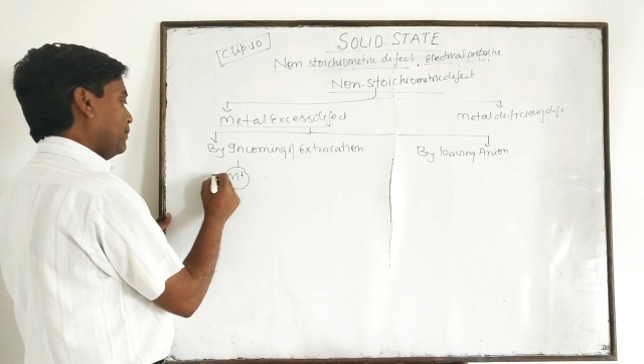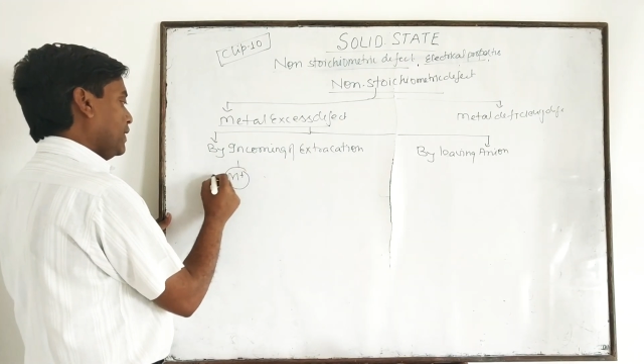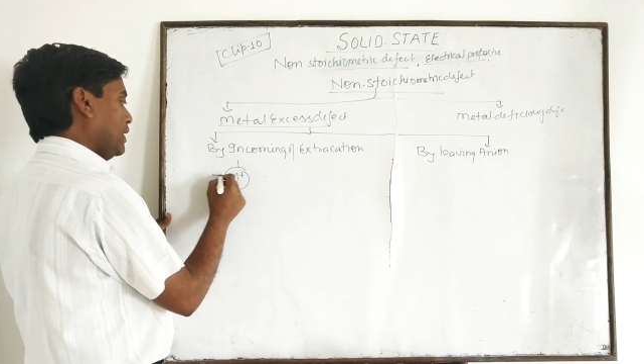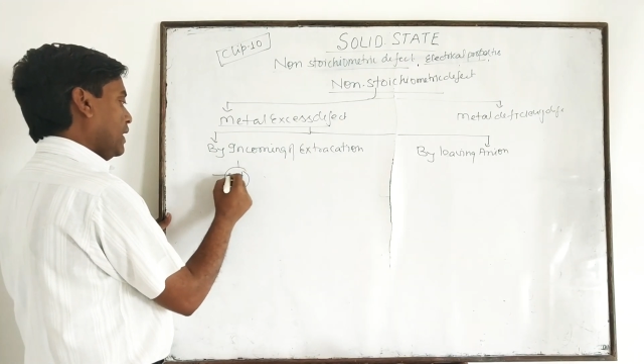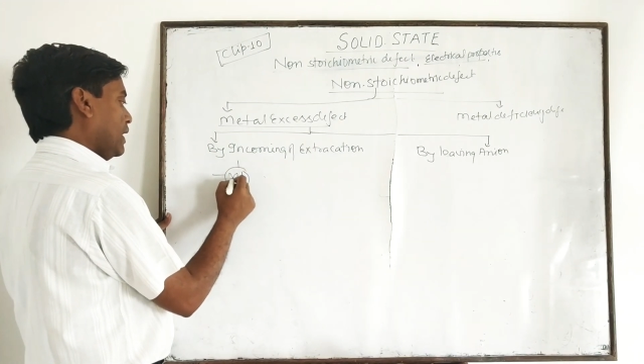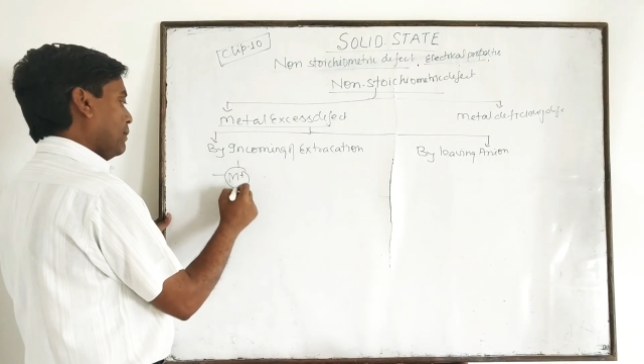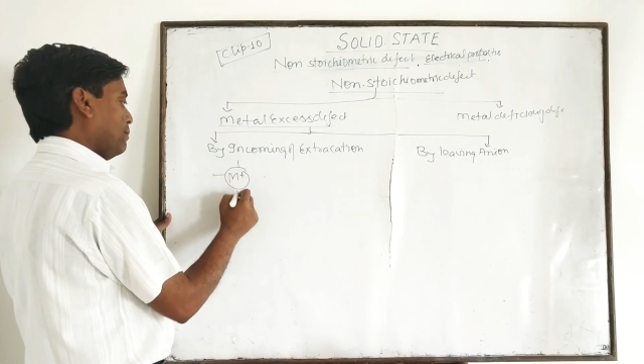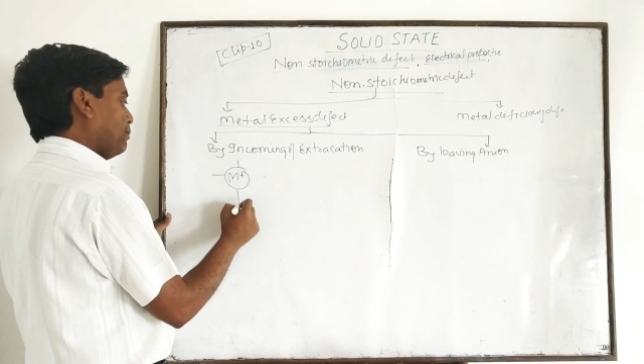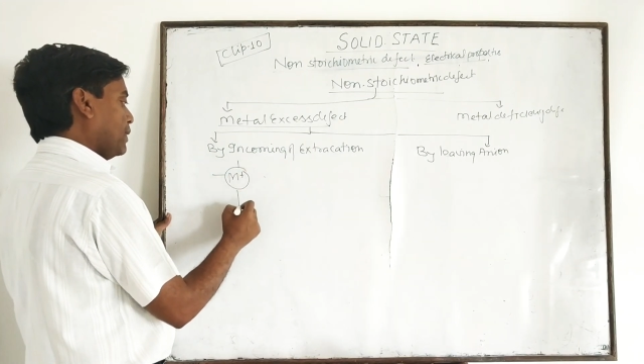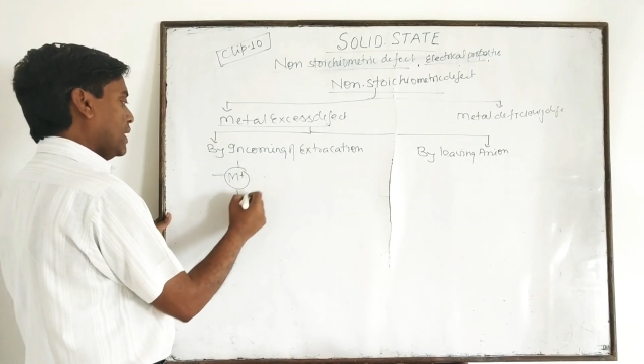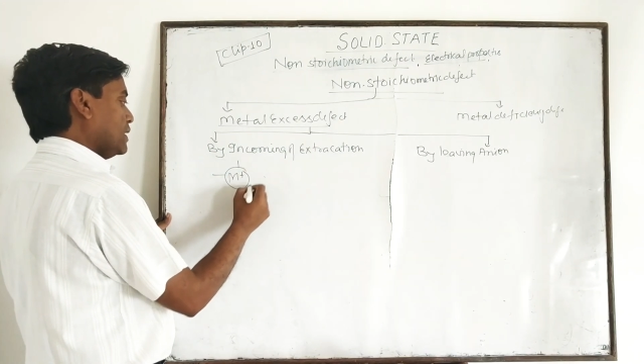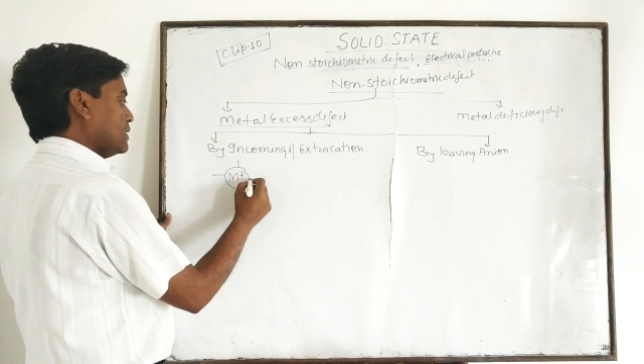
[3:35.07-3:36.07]
M
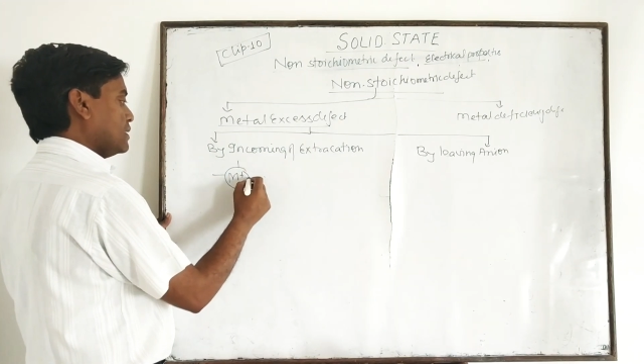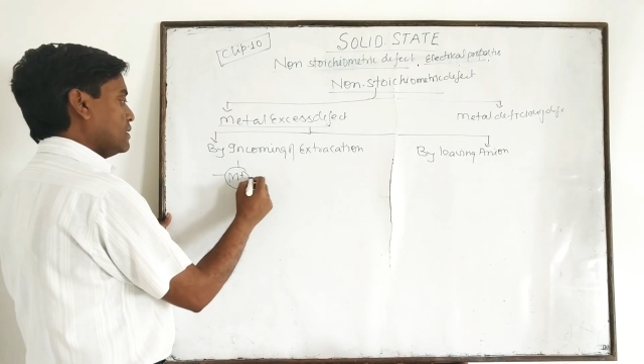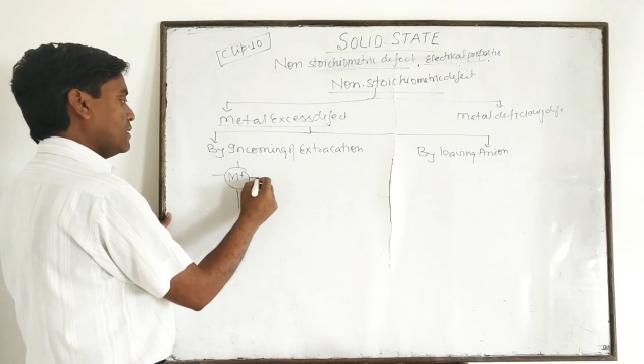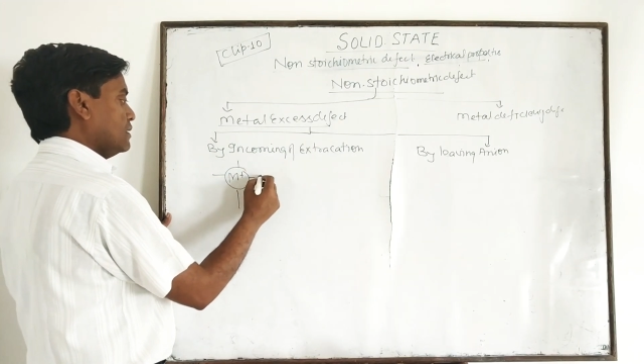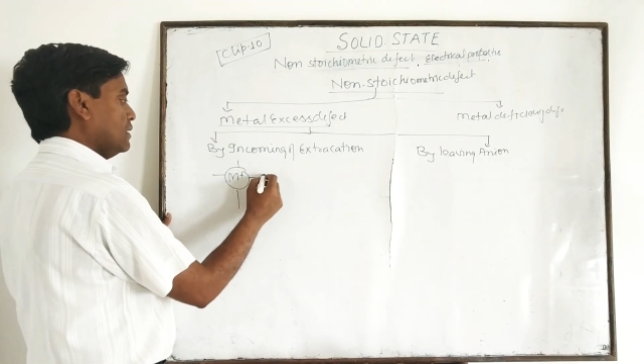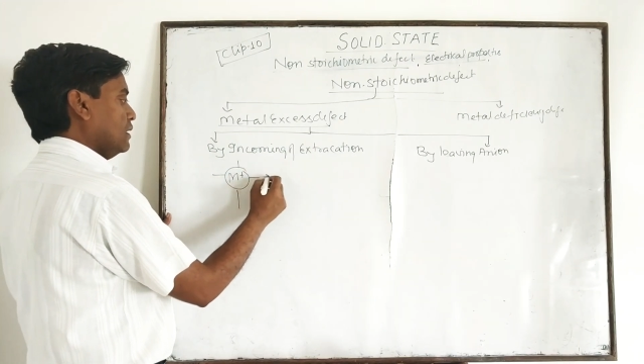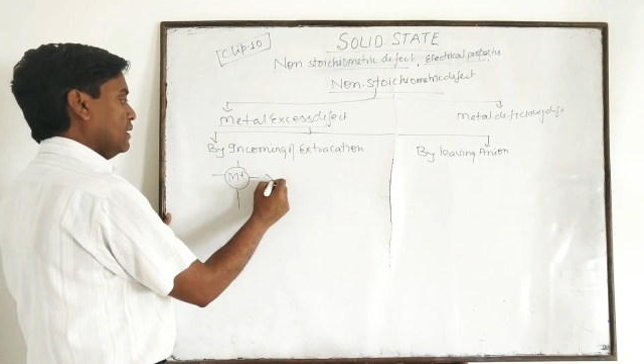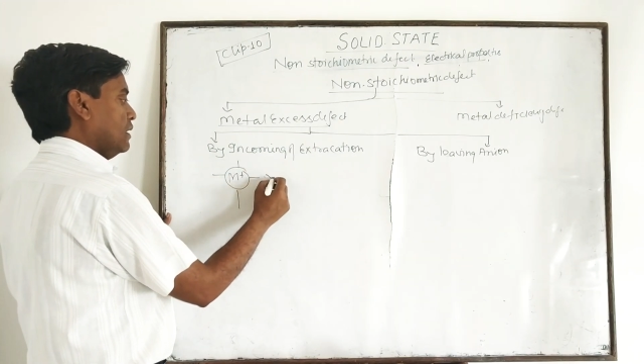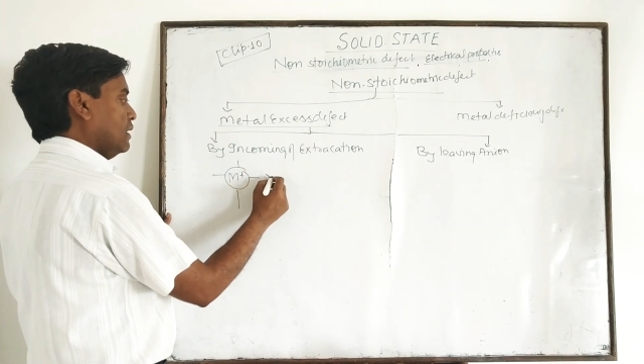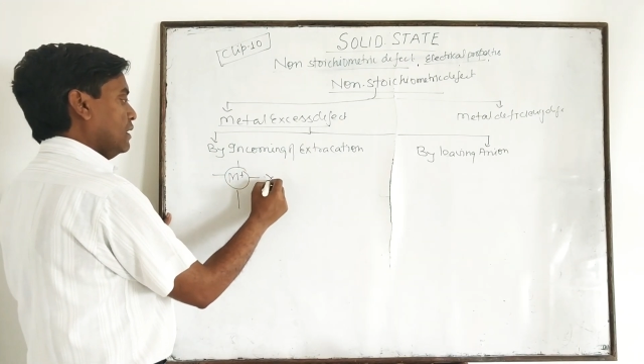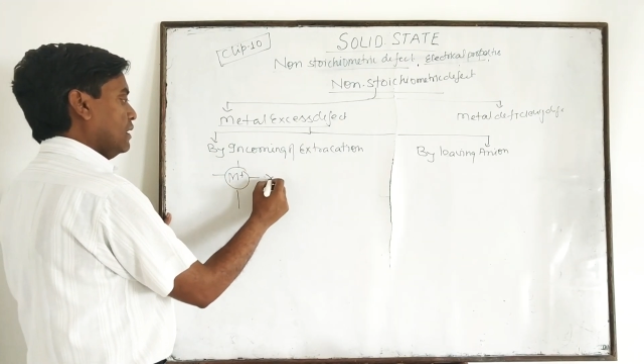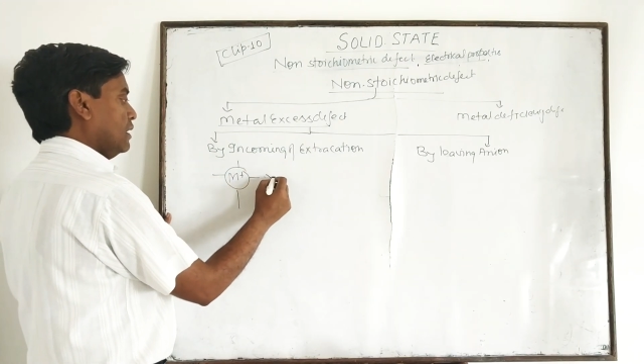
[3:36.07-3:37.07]
plus
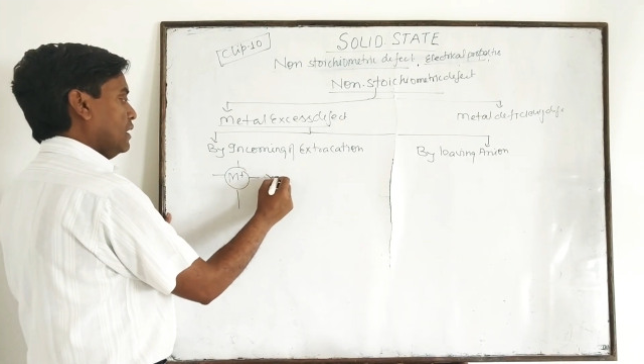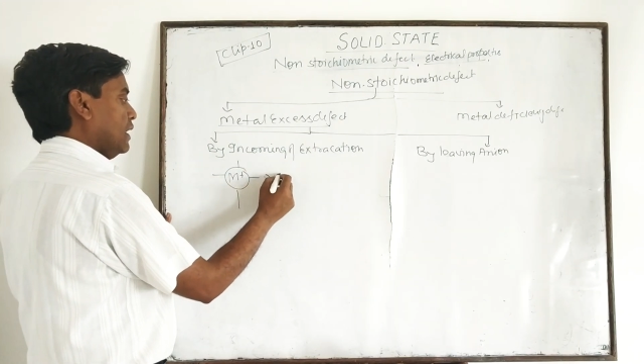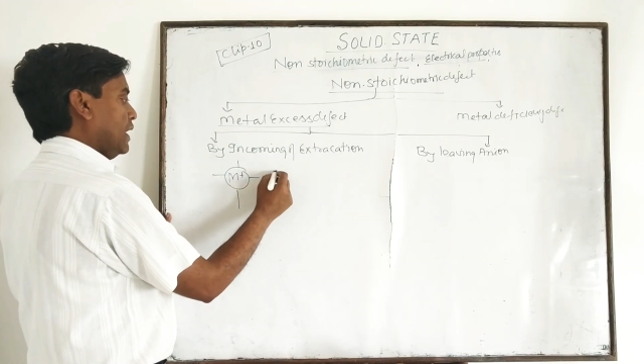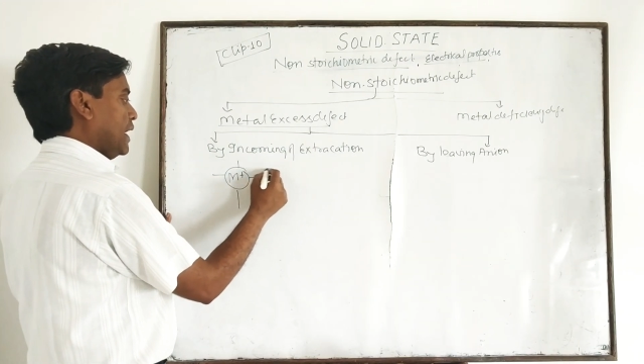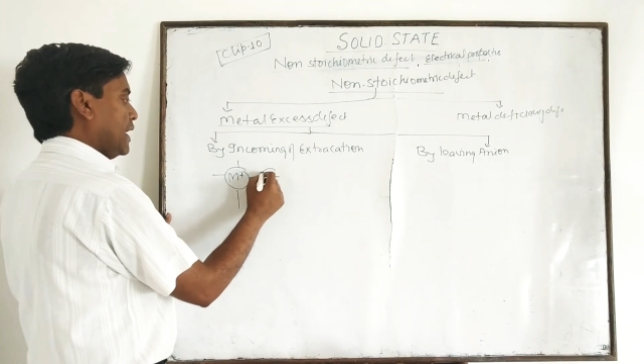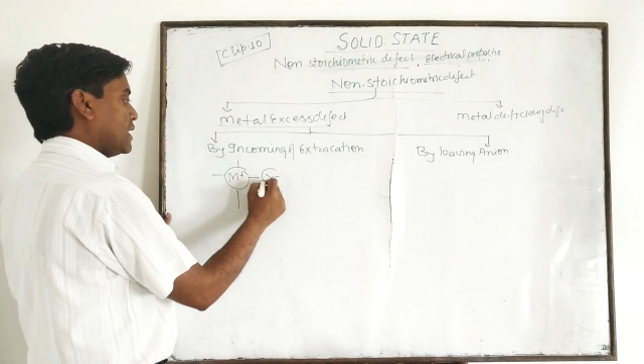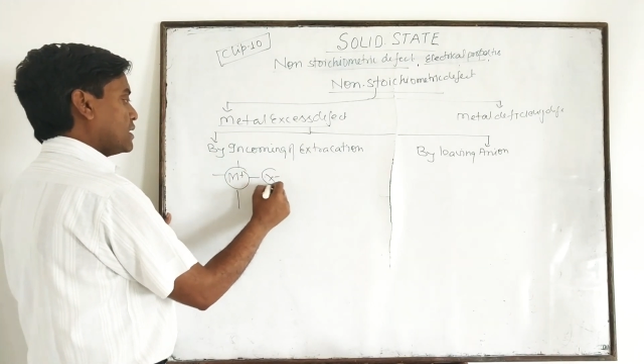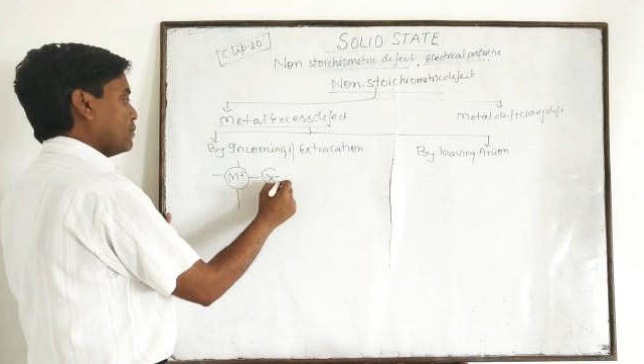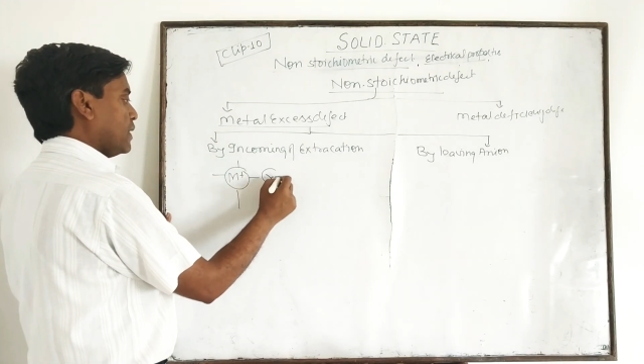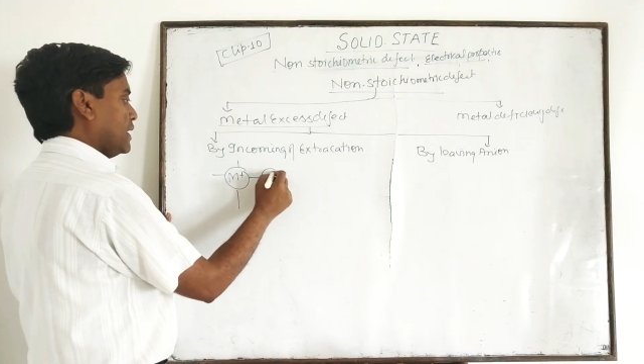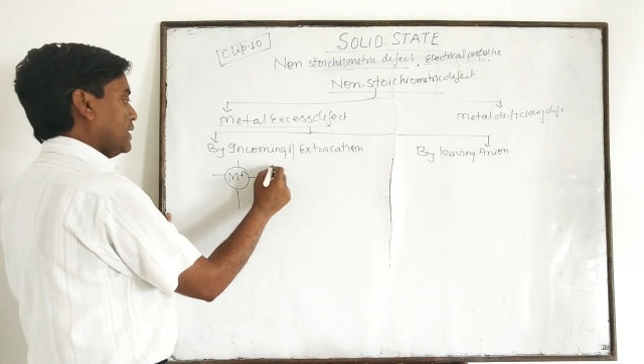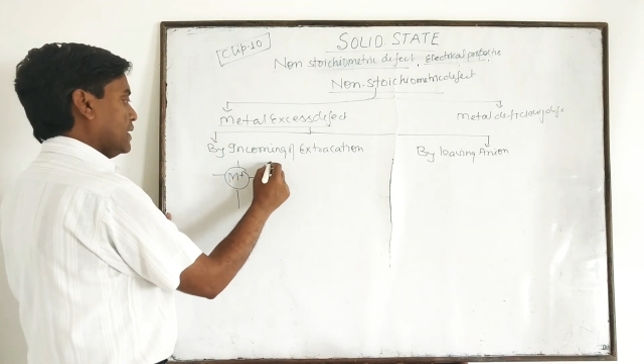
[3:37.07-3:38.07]
X
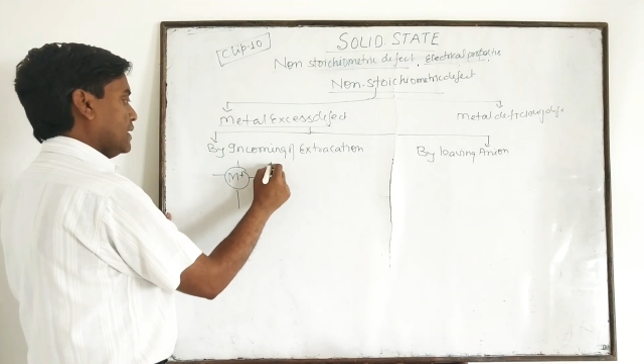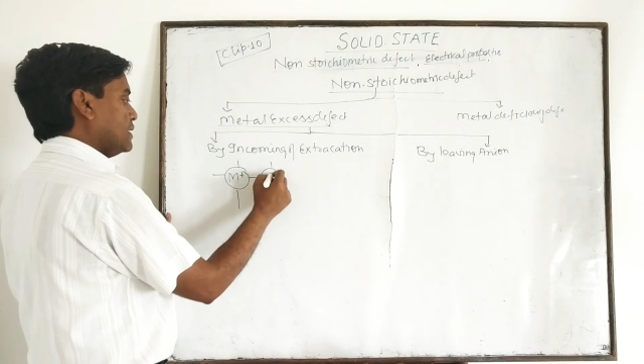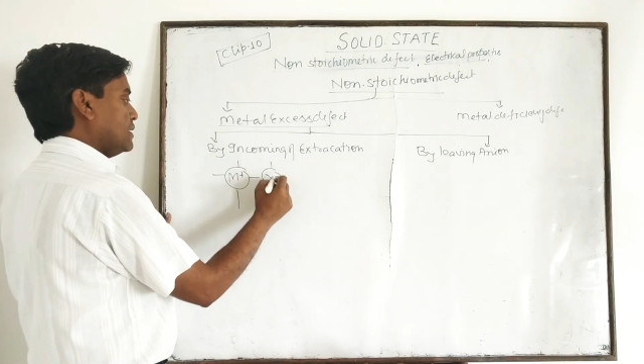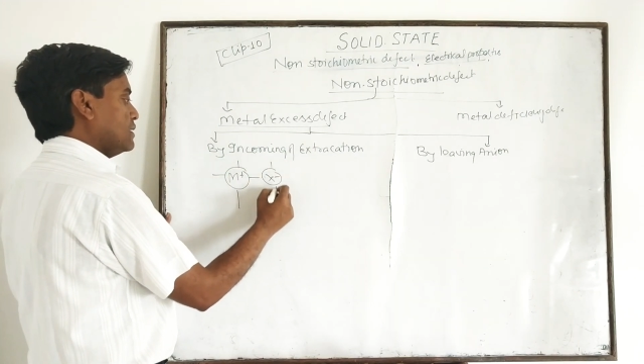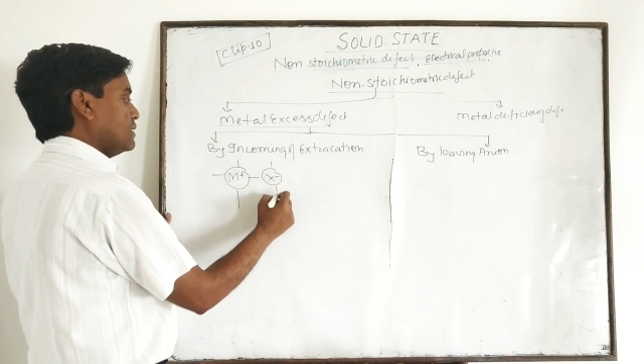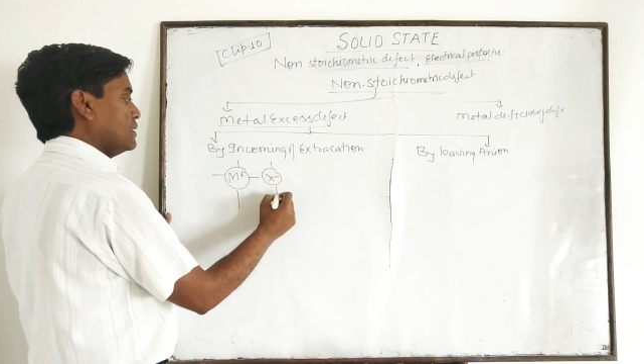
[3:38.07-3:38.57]
minus,